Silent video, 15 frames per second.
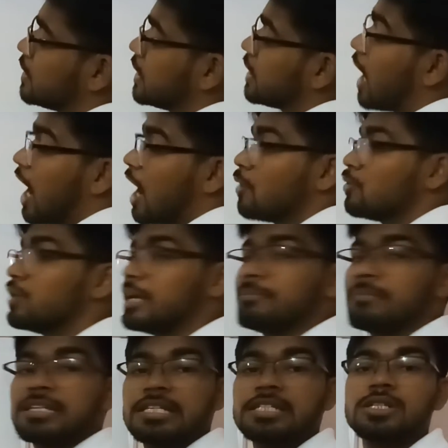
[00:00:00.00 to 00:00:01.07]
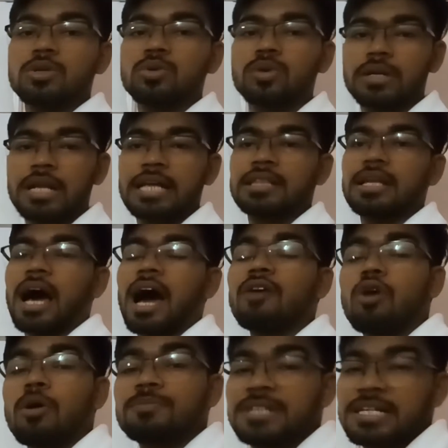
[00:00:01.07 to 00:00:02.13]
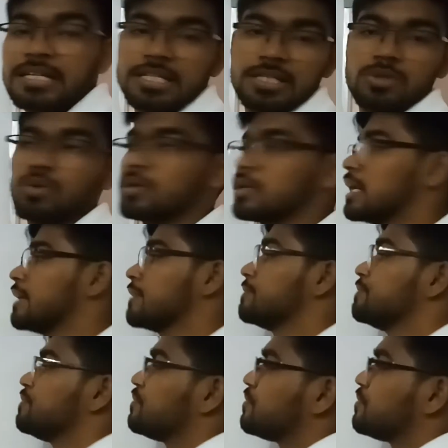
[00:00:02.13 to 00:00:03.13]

that how images look like, how object is look like.